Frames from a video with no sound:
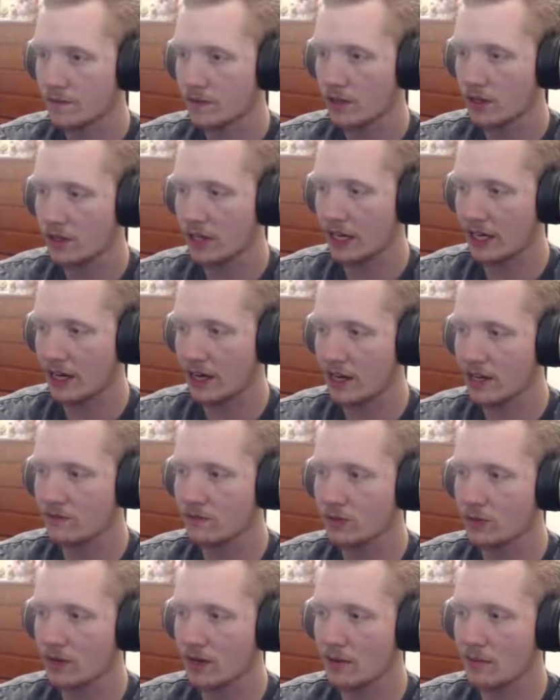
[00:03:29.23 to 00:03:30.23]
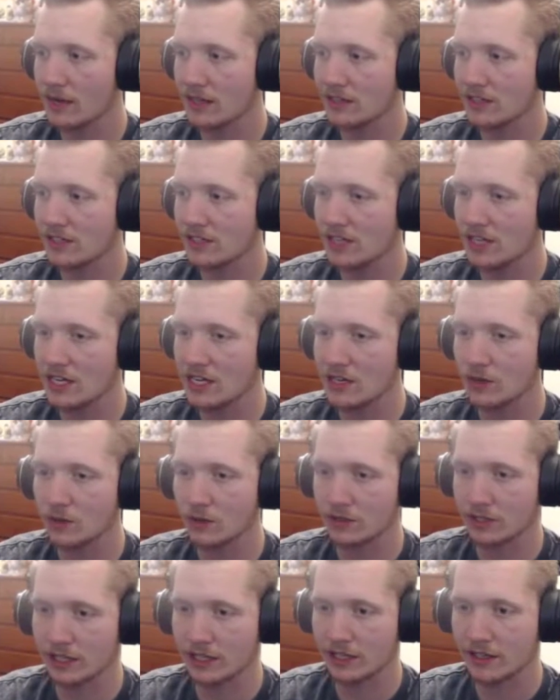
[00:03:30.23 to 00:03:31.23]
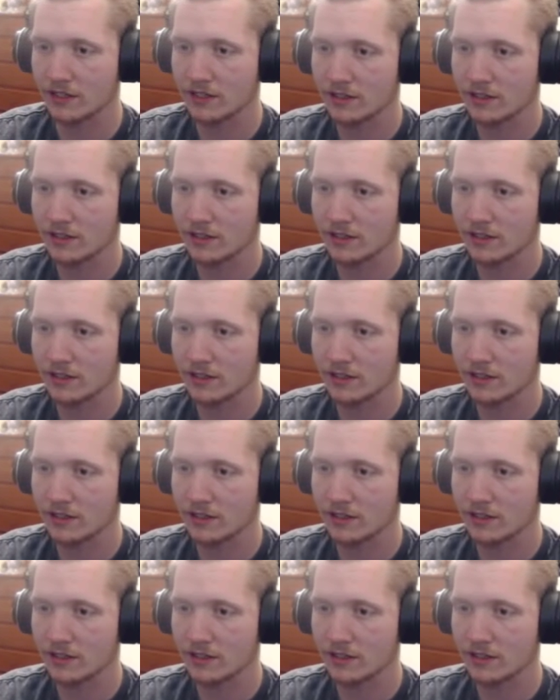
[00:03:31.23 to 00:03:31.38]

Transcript: Okay, now I have to worry about these equally,